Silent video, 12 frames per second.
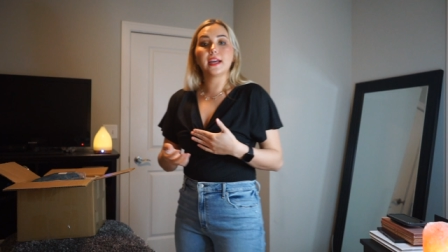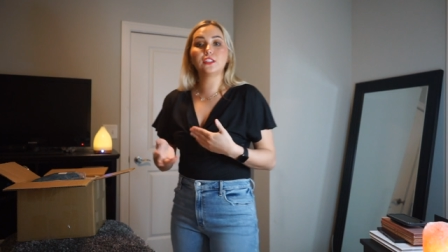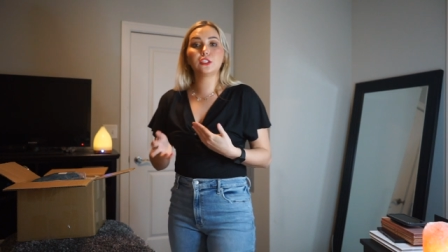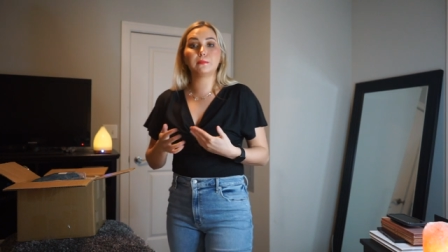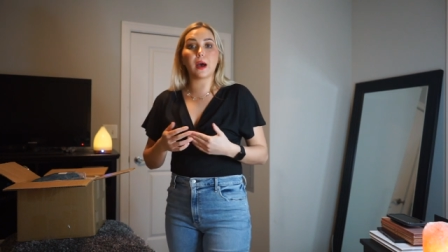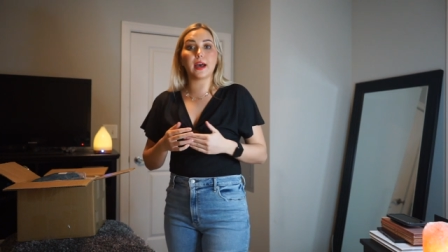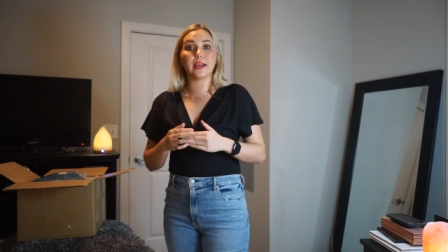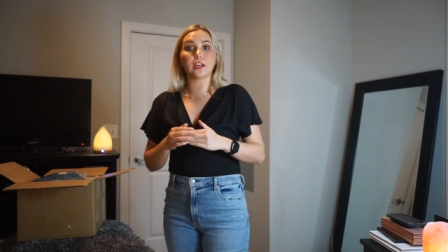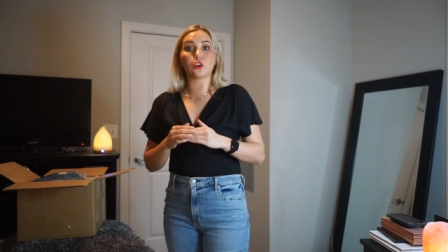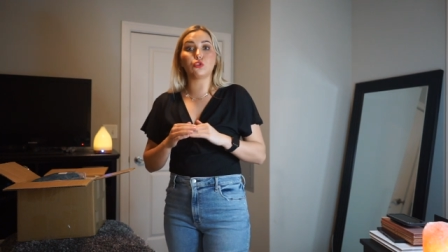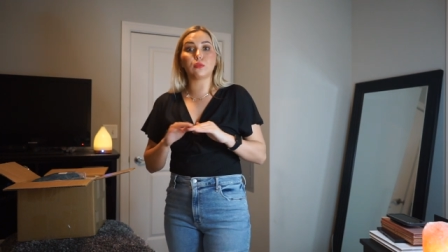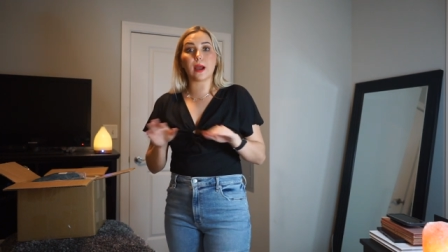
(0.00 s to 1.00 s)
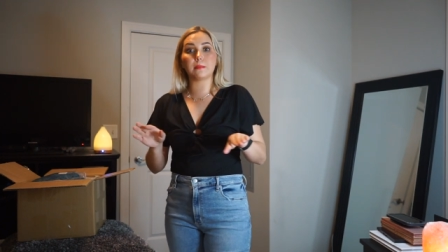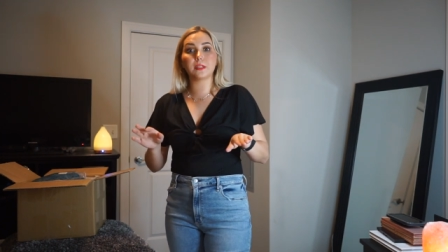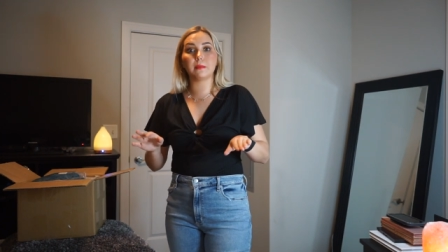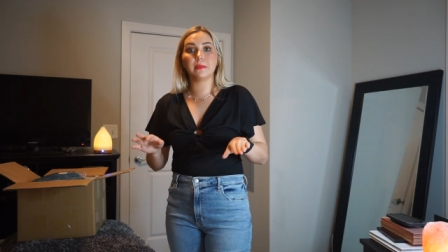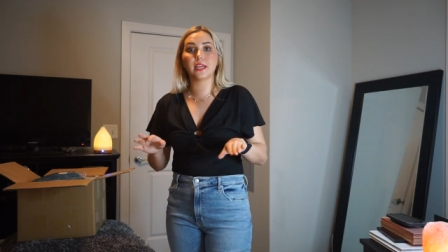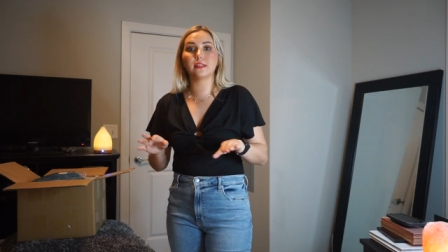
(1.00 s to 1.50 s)
I just bought a crap
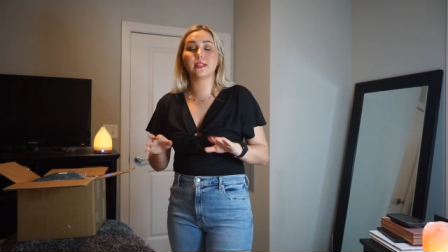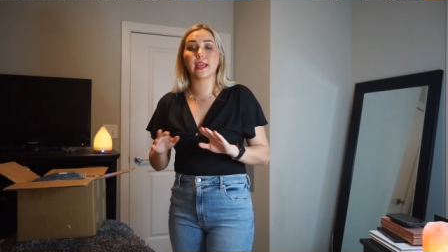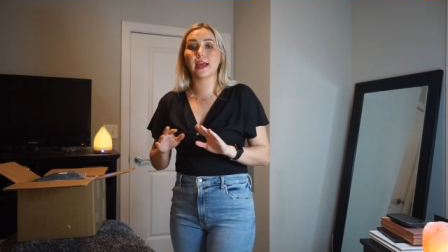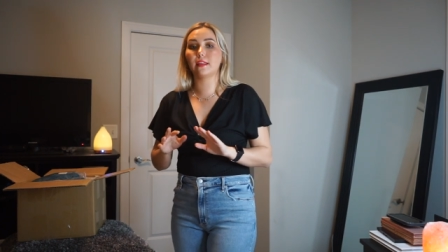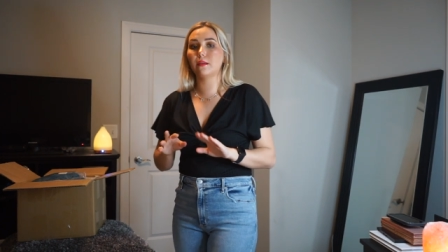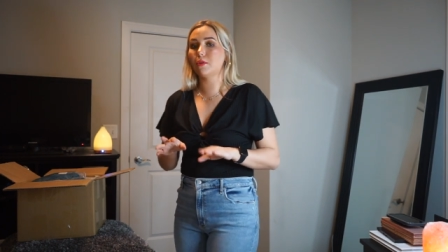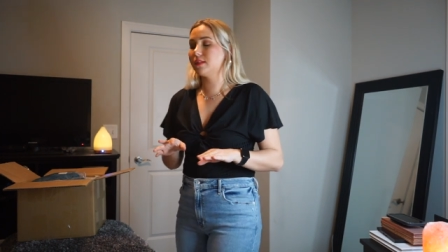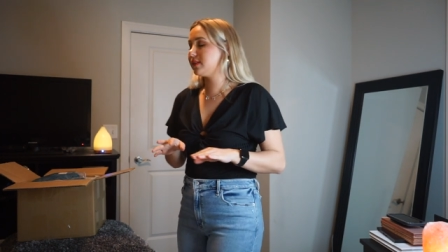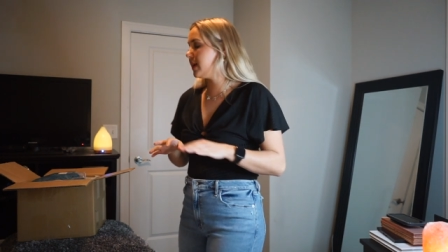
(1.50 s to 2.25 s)
ton because they had them on